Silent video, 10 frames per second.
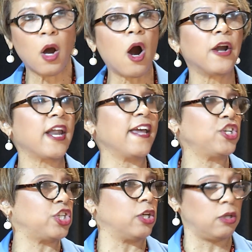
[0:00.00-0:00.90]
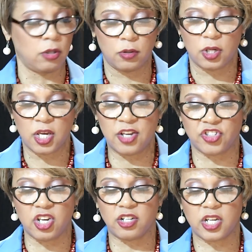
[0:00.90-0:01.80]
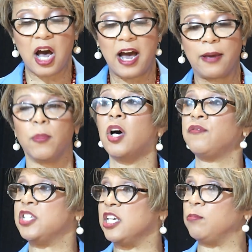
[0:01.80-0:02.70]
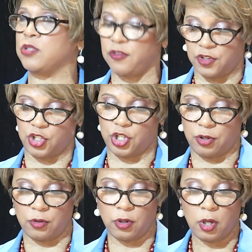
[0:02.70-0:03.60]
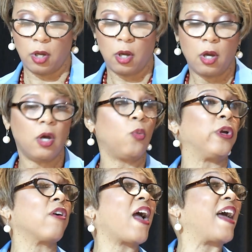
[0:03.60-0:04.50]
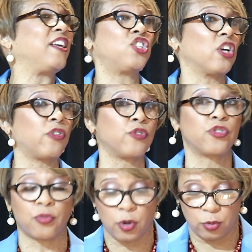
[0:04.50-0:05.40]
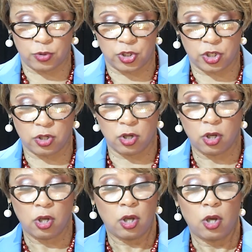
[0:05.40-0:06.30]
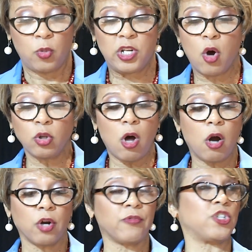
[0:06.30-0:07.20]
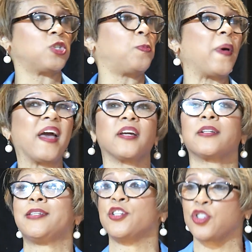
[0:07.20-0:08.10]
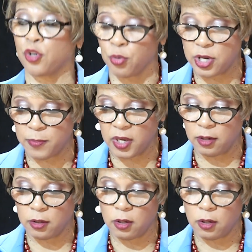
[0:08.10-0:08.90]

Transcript: Our nation is in a time of deep division. We are at each other's throats. We no longer respect disagreement.